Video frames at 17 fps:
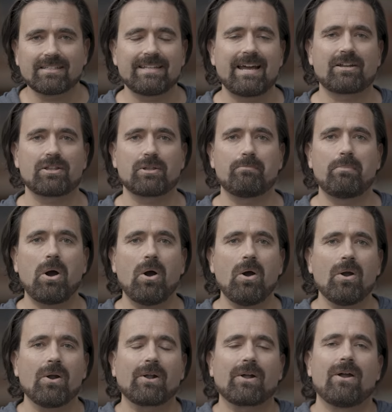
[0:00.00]
it out of the
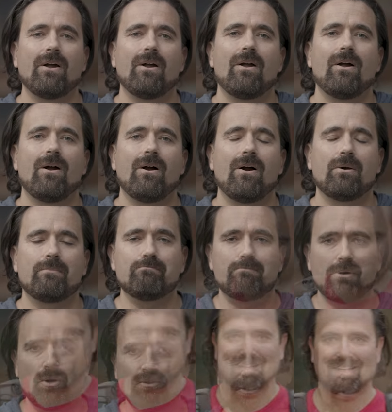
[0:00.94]
park on
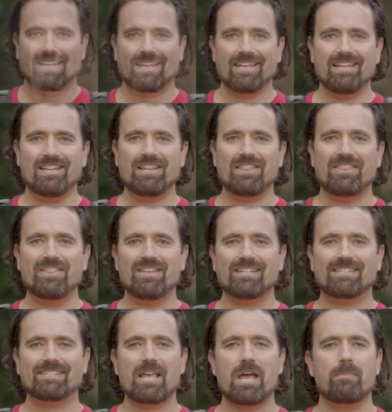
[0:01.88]
both sides of the
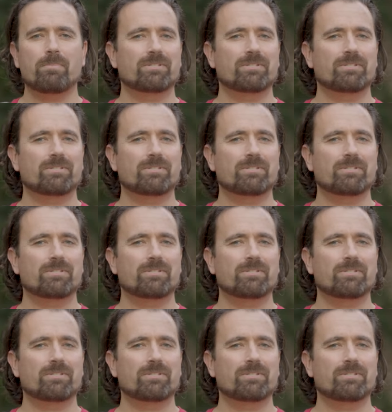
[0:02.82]
coin.